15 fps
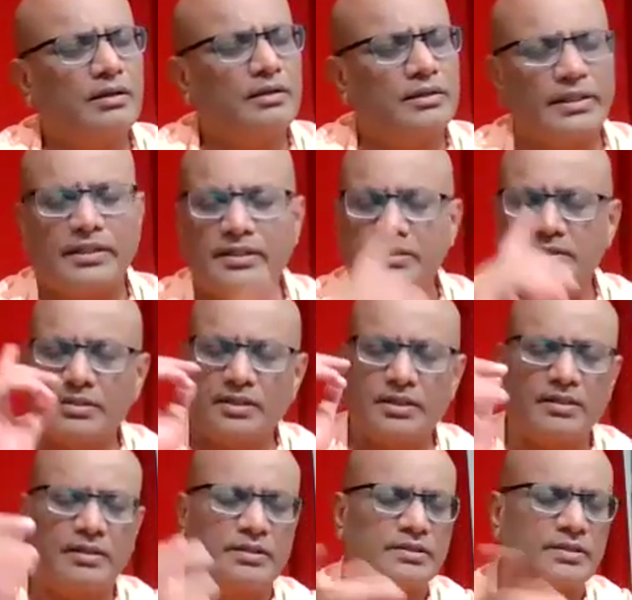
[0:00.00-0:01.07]
There is
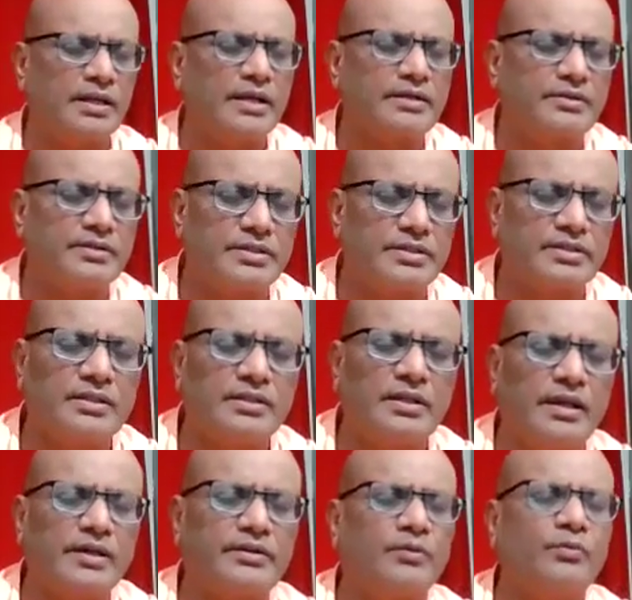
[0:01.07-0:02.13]
this electricity, the
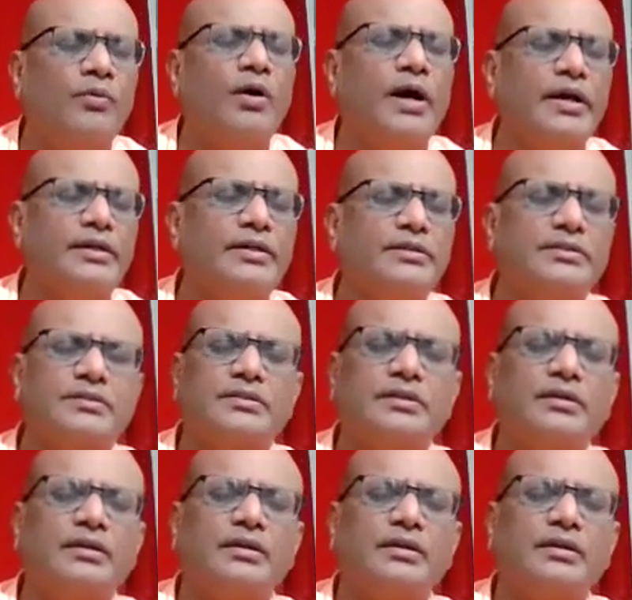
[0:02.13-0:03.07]
electric wires,